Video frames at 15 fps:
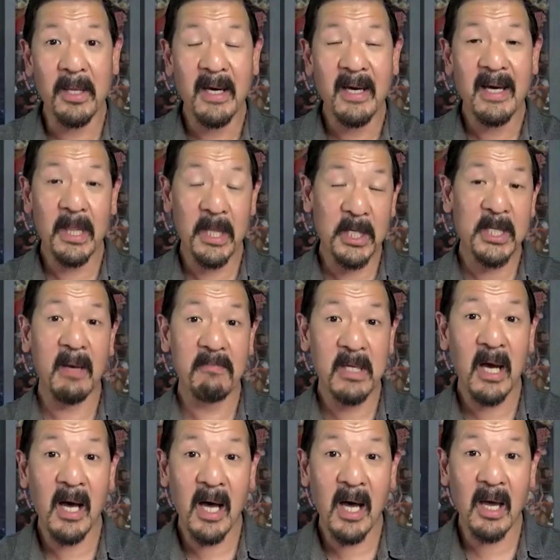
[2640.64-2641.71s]
at the same
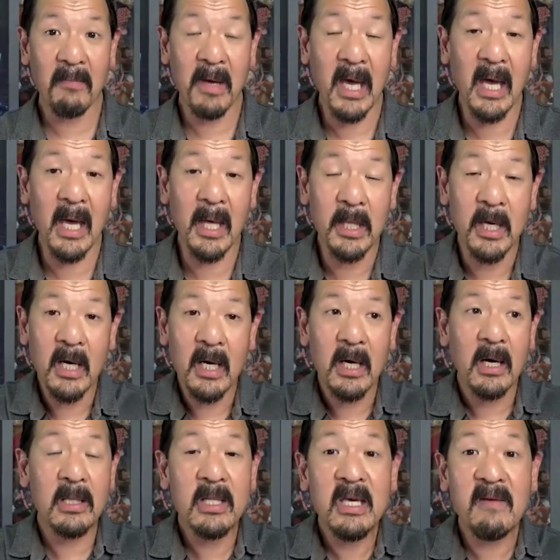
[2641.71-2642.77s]
time and
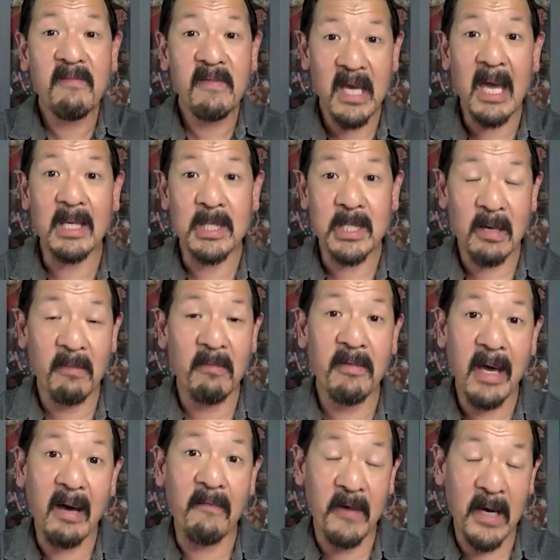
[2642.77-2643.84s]
alleviate some of
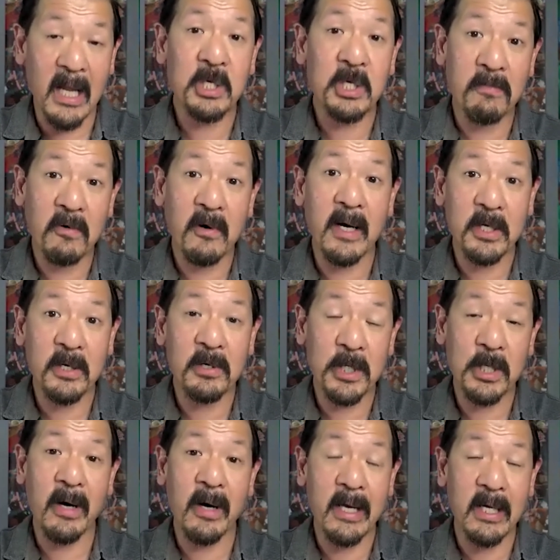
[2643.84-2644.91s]
that financial pressure,
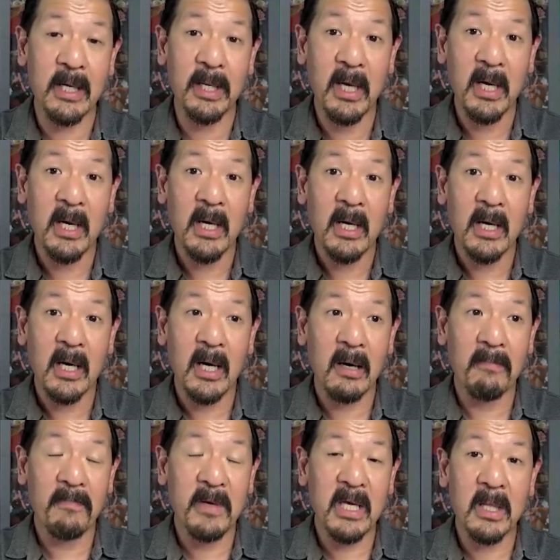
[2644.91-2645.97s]
so I could
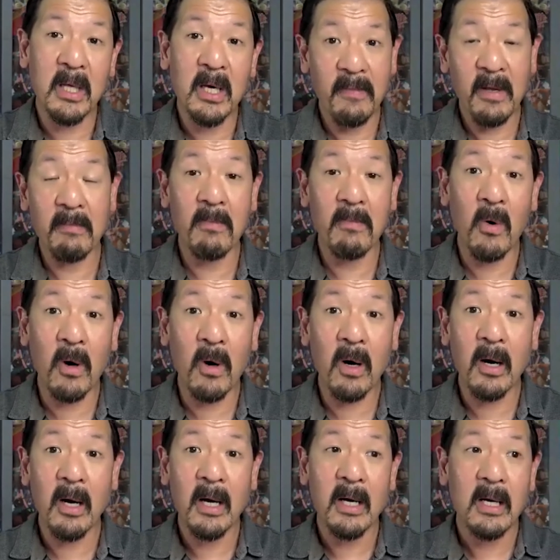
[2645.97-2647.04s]
be a little bit
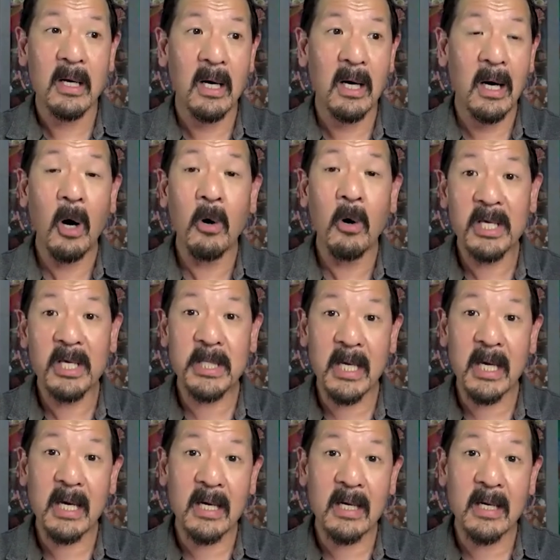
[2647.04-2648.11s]
more
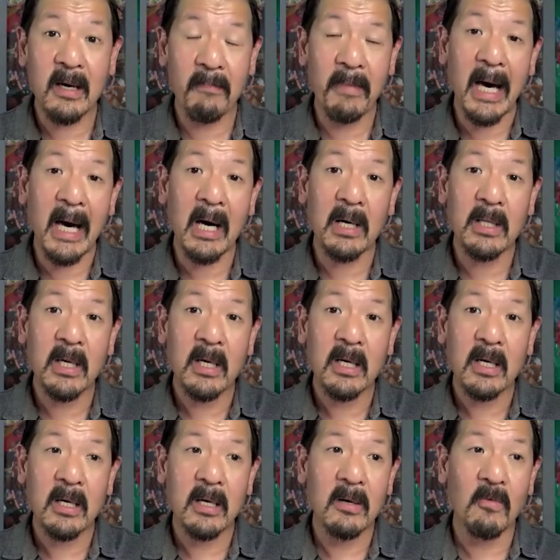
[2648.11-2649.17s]
holistic about
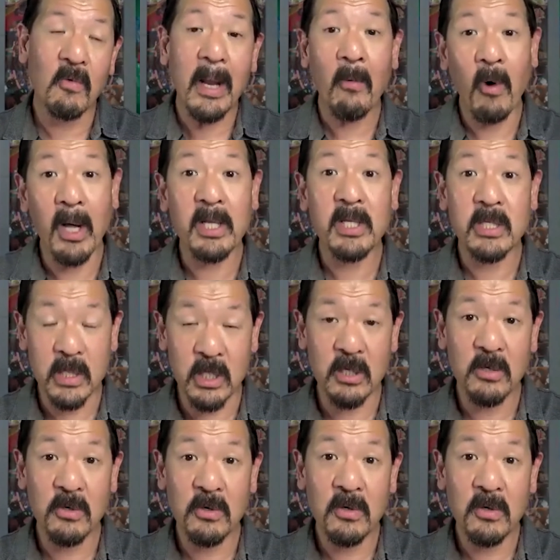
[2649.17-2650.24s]
what I wanted to
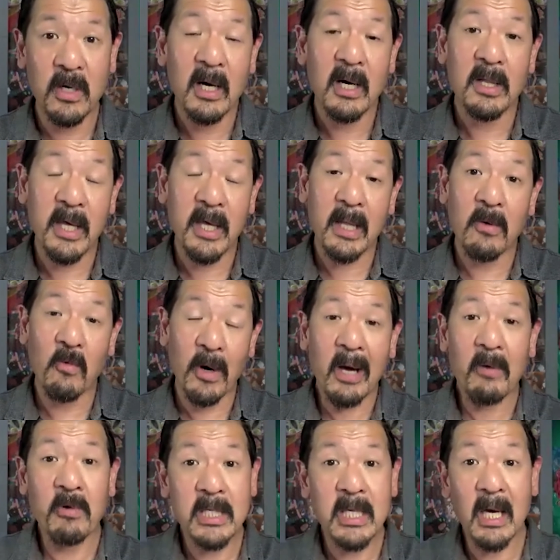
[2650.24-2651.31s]
do, then what I
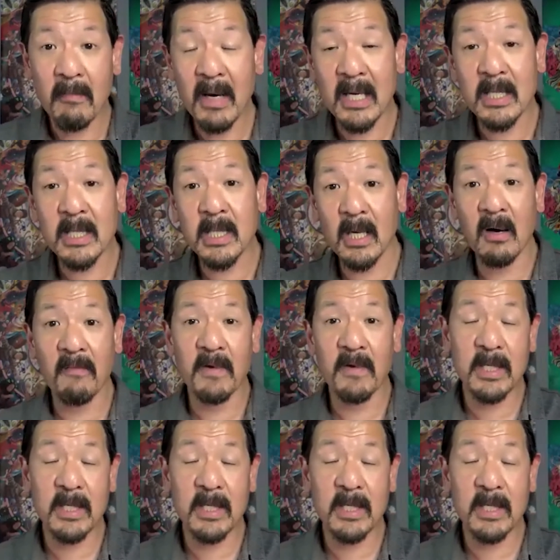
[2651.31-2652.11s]
would tell myself is I